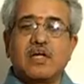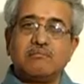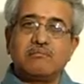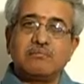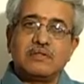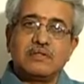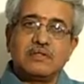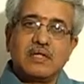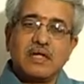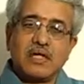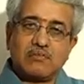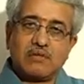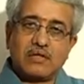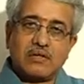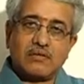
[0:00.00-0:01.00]
top,
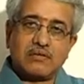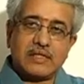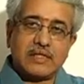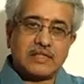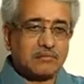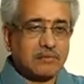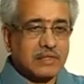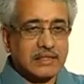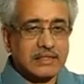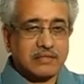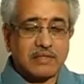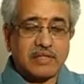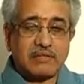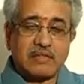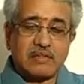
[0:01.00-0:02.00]
and work out there, you may get a
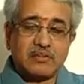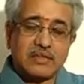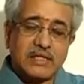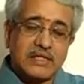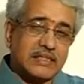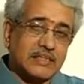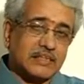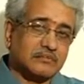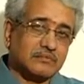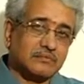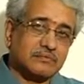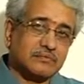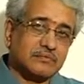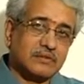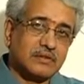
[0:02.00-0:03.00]
different value slightly.
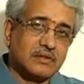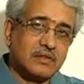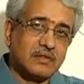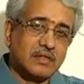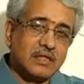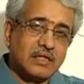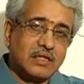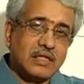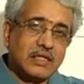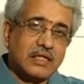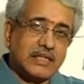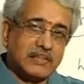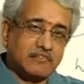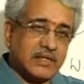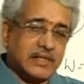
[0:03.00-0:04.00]

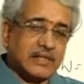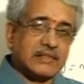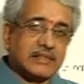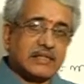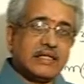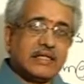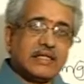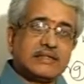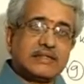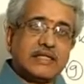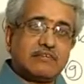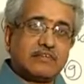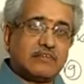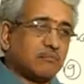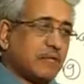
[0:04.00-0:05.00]
In fact, it is
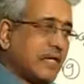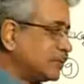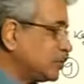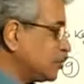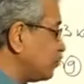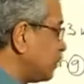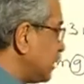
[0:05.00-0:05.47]
having the maximum